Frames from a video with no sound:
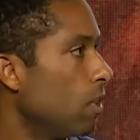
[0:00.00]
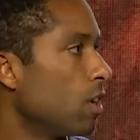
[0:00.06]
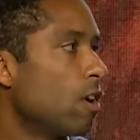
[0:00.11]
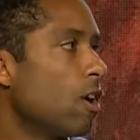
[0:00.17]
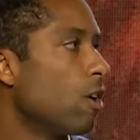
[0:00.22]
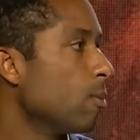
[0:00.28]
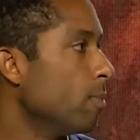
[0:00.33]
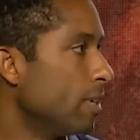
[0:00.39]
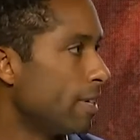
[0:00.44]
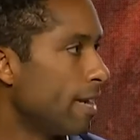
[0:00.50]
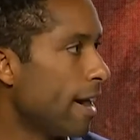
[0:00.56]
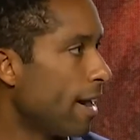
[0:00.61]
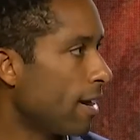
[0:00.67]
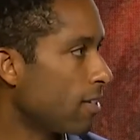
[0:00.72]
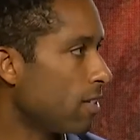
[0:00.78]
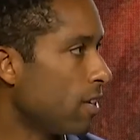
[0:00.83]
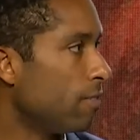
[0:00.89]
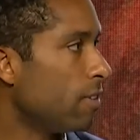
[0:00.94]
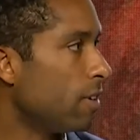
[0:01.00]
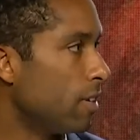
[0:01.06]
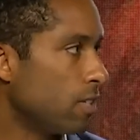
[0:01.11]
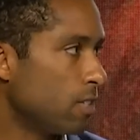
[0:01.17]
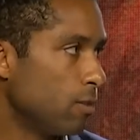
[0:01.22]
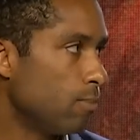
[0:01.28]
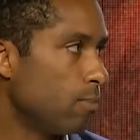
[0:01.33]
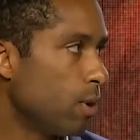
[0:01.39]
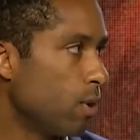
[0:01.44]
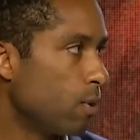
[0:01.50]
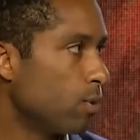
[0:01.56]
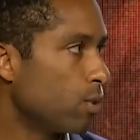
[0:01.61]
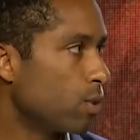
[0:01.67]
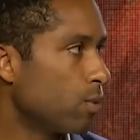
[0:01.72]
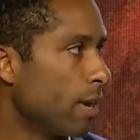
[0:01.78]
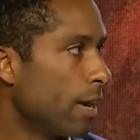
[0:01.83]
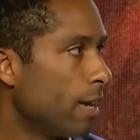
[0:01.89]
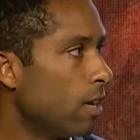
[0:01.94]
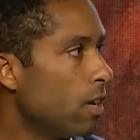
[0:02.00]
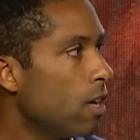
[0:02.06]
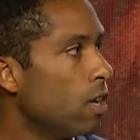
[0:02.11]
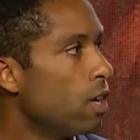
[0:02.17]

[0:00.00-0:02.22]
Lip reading: a carbon tax if it is imposed, right?